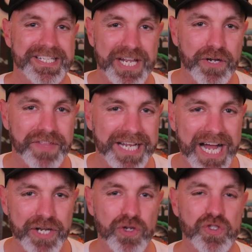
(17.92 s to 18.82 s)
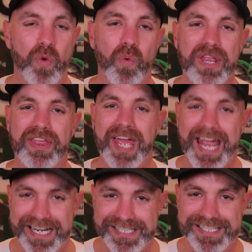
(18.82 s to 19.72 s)
let's kick off the car news with
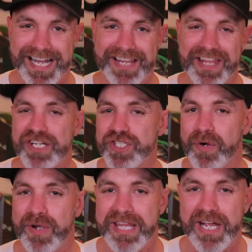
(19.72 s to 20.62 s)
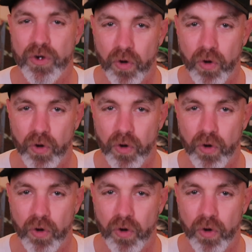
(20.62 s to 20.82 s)
NSR. Now showing their